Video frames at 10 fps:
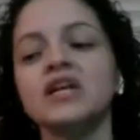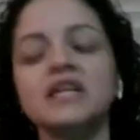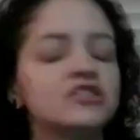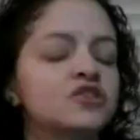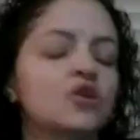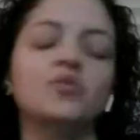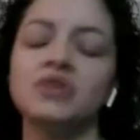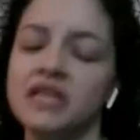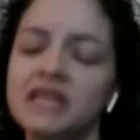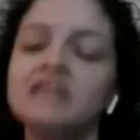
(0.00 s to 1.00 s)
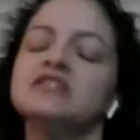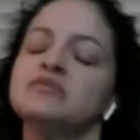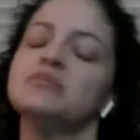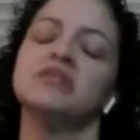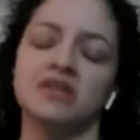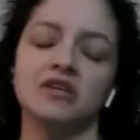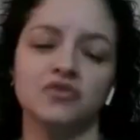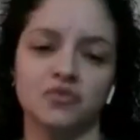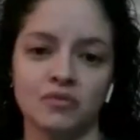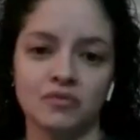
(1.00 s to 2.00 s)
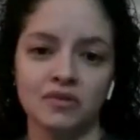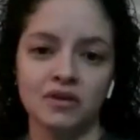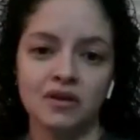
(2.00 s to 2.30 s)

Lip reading: really don't need to be in the kids' room.